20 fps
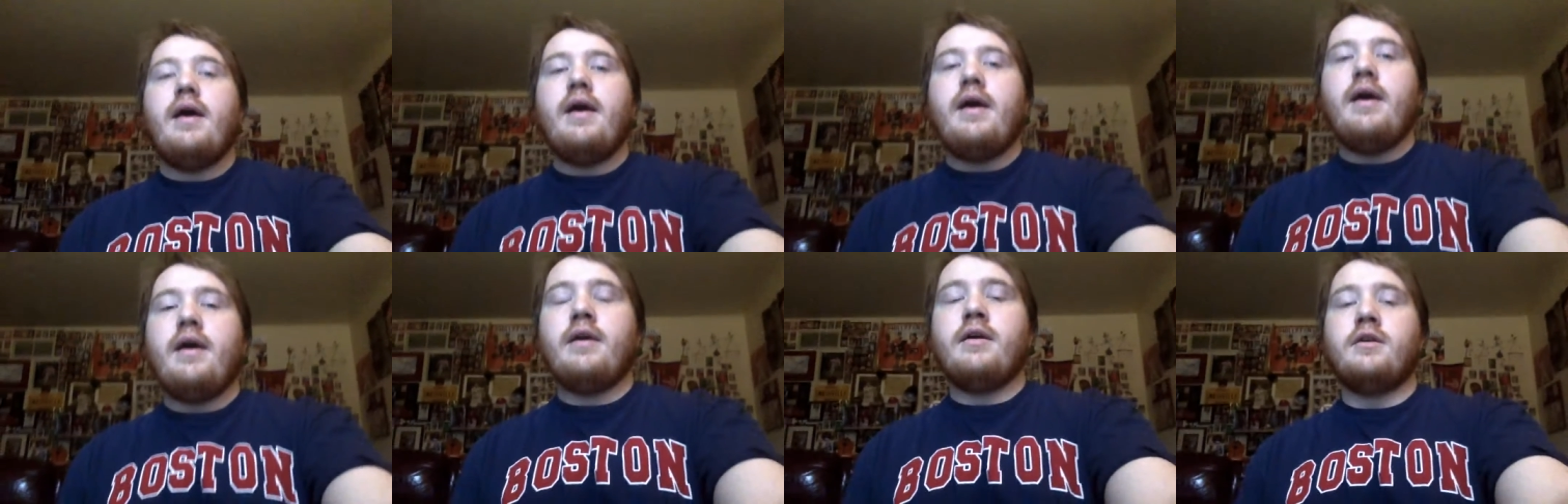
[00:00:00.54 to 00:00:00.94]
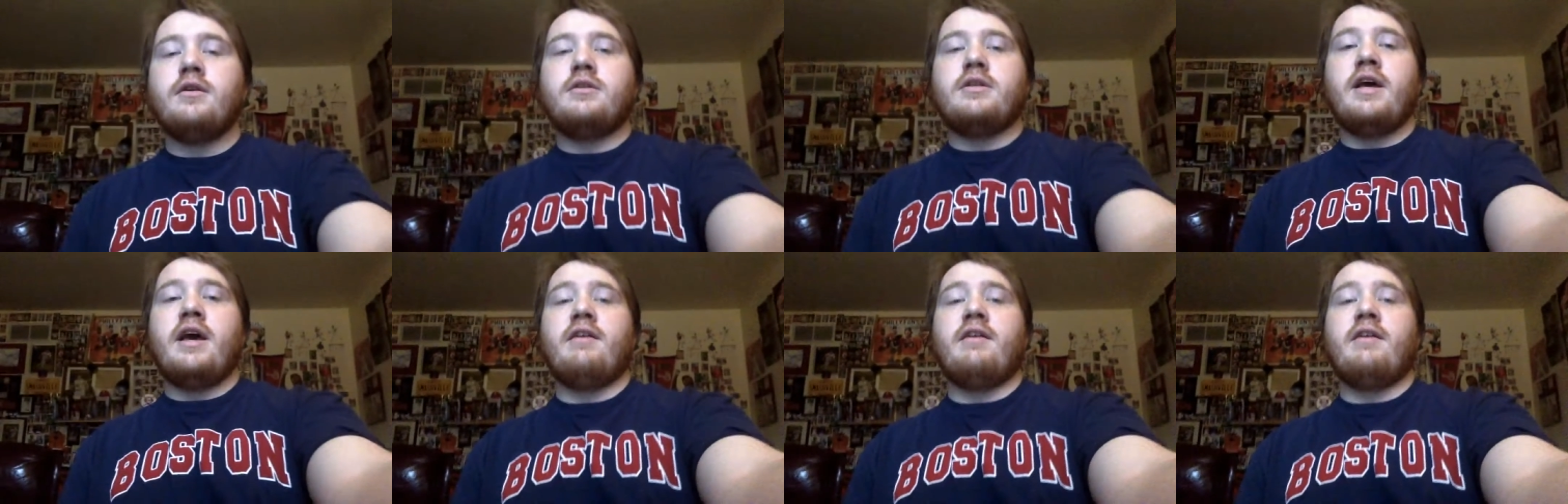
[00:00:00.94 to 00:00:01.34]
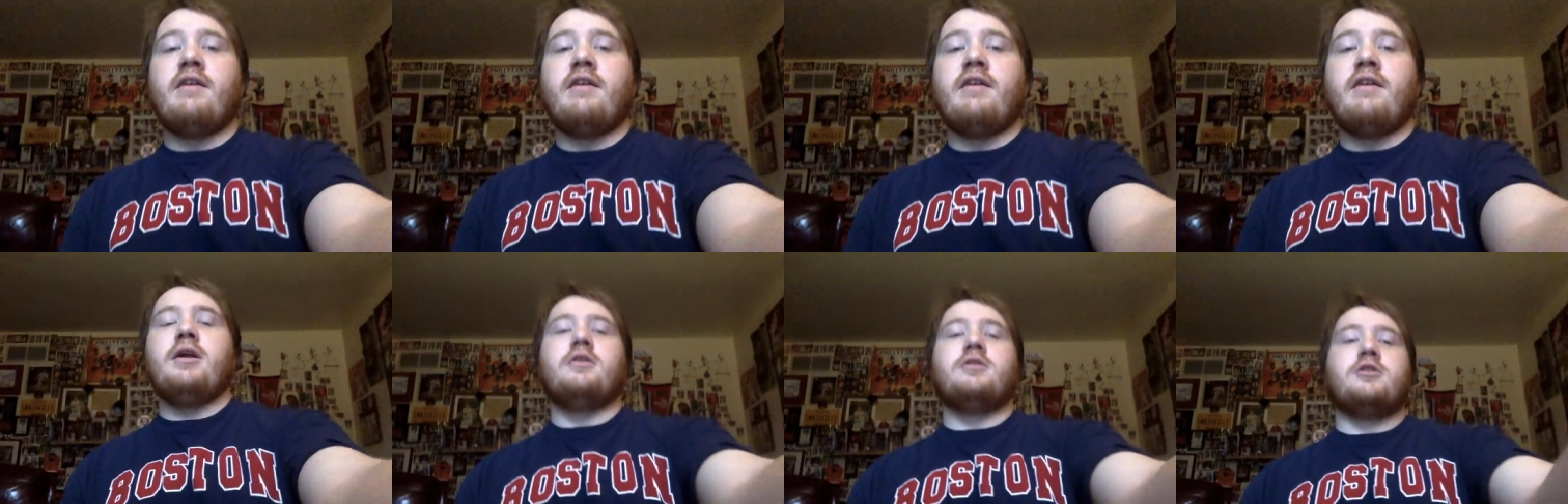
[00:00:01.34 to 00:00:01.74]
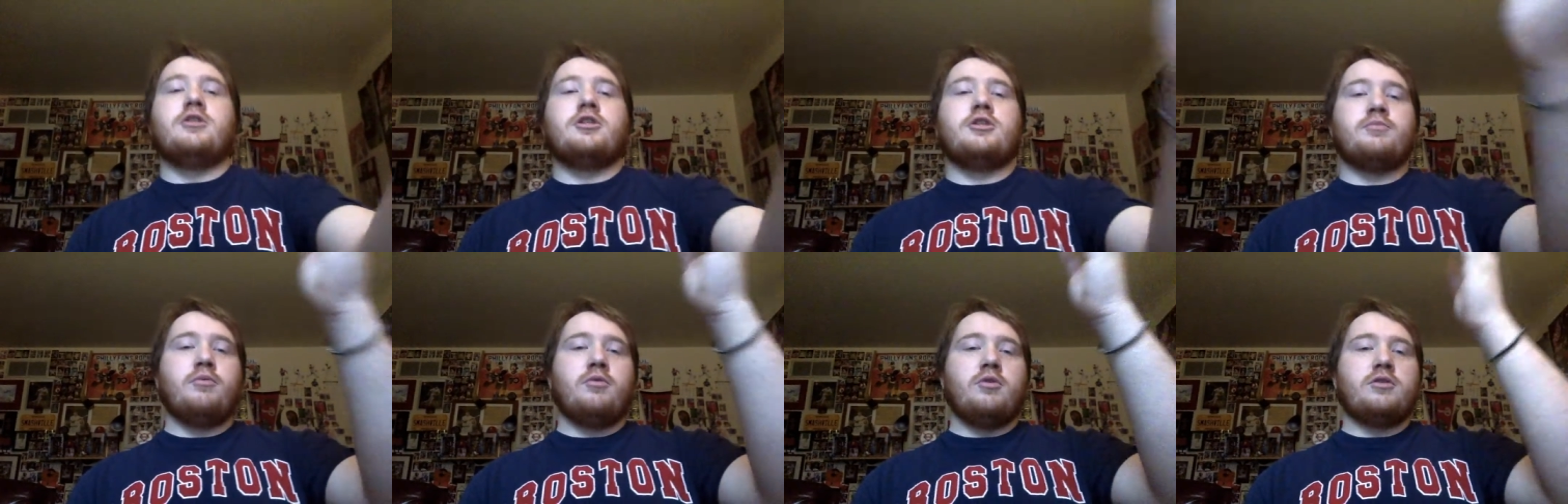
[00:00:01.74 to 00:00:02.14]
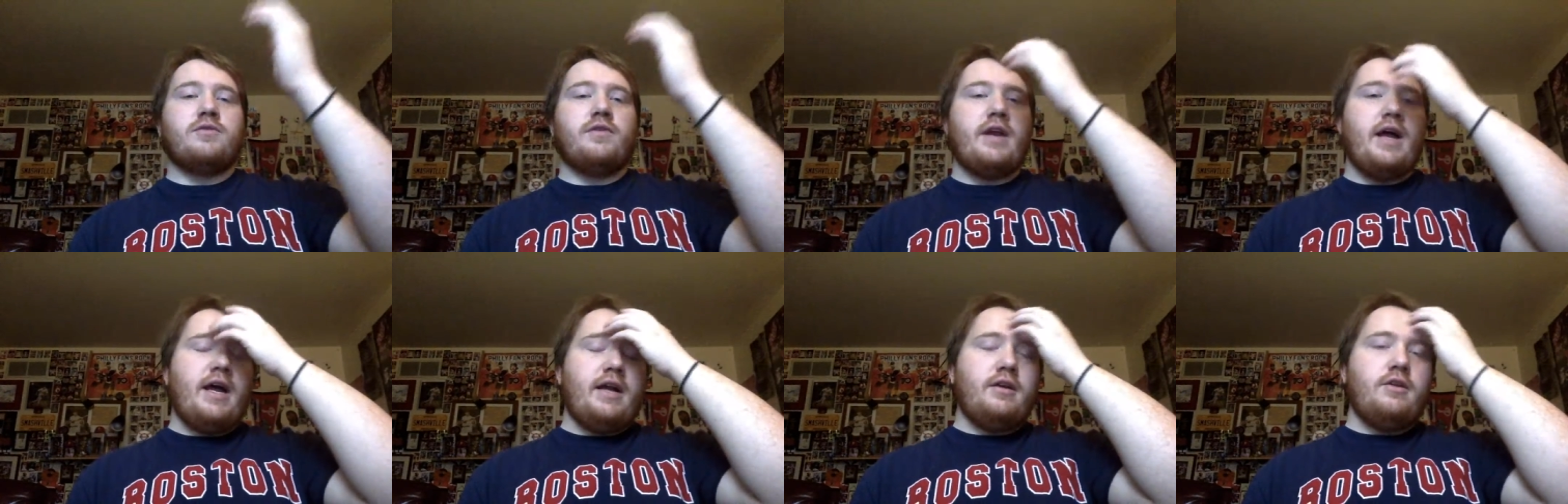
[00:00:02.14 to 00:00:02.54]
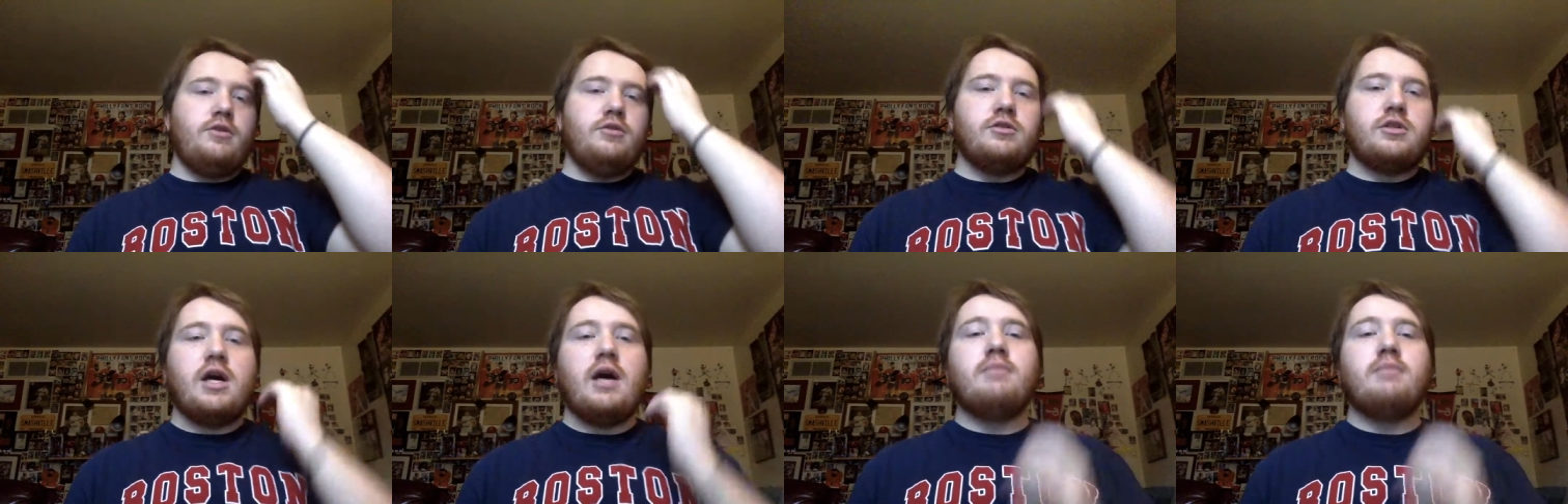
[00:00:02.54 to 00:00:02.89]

Hey, good day, everybody. This is Sports Fanatic News.